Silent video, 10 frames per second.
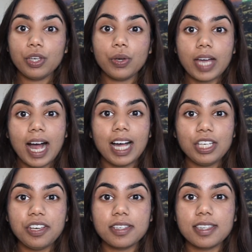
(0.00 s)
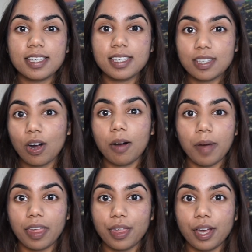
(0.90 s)
You can use the STAR
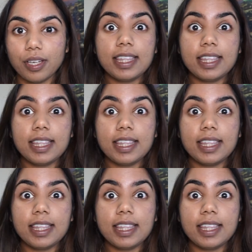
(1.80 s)
method.